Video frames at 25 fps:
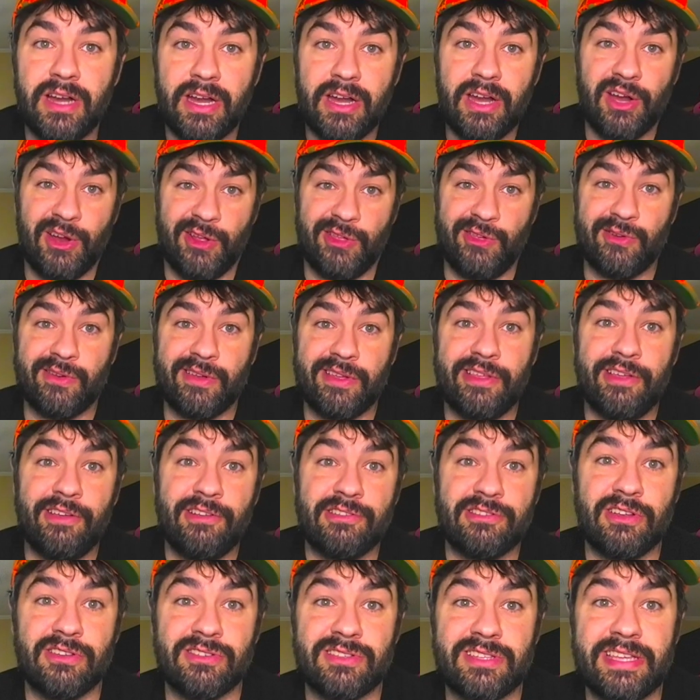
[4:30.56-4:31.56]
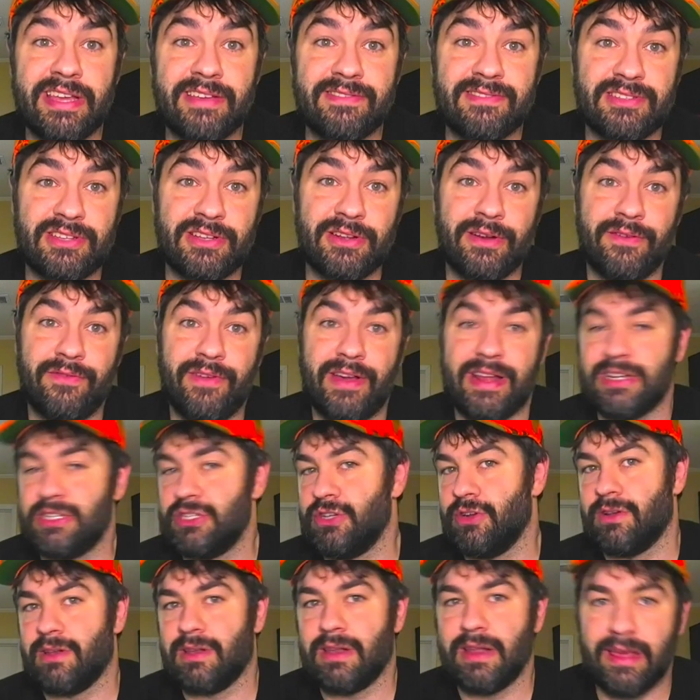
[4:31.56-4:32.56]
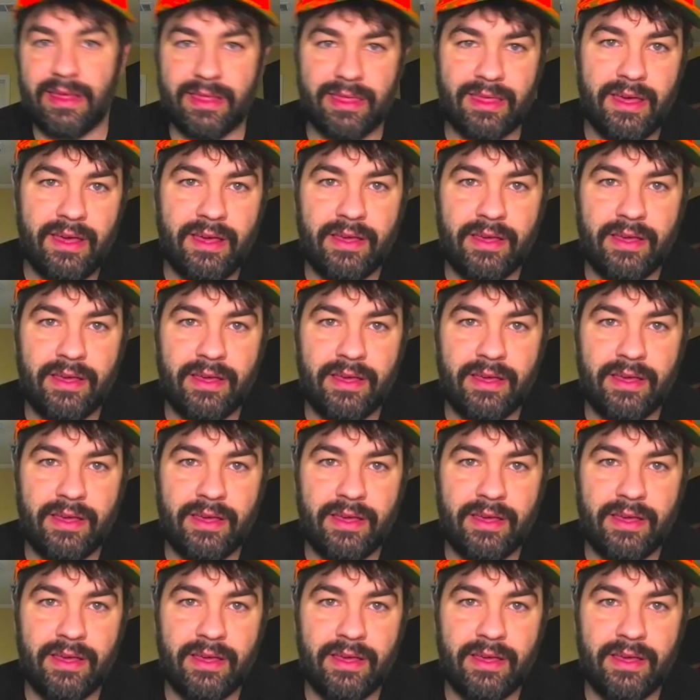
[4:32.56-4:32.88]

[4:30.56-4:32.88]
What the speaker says: you can use those gifts to your advantage, your length,